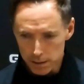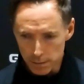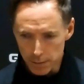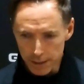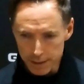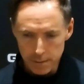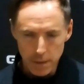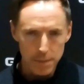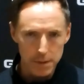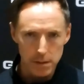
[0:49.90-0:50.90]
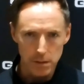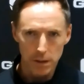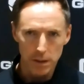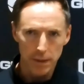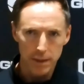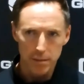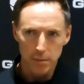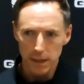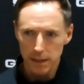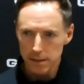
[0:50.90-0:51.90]
minutes, some opportunity, make some
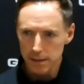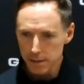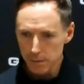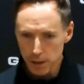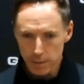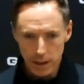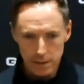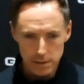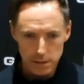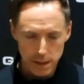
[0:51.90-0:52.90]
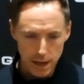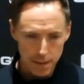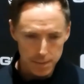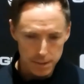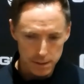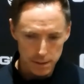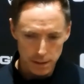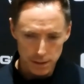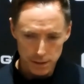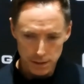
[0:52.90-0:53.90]
buckets, get some rebounds and stops, and
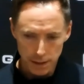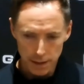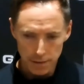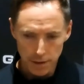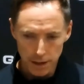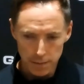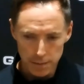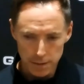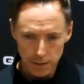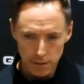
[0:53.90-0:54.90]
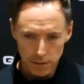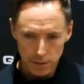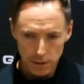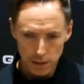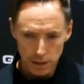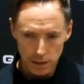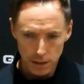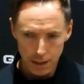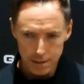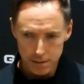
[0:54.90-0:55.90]
just kind of develop. So
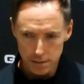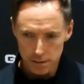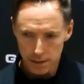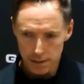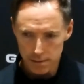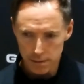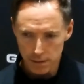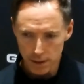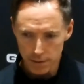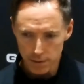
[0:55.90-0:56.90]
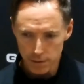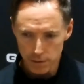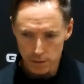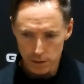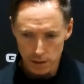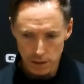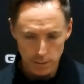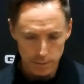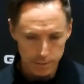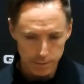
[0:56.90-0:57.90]
lots to be thankful for, and